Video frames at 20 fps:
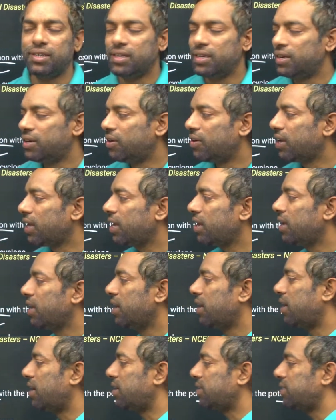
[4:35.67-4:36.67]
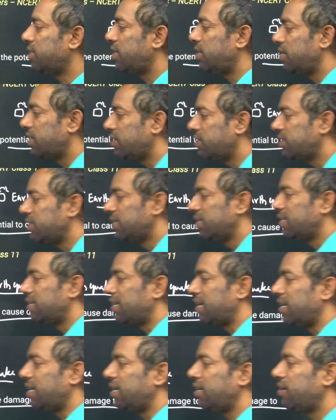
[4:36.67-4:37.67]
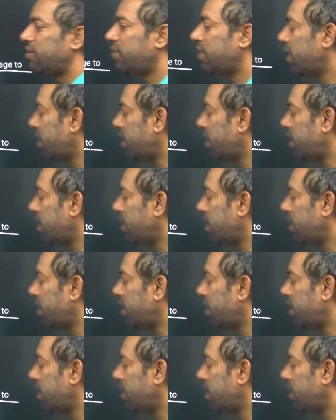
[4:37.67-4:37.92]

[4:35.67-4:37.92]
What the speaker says: Okay, hazardous turn into the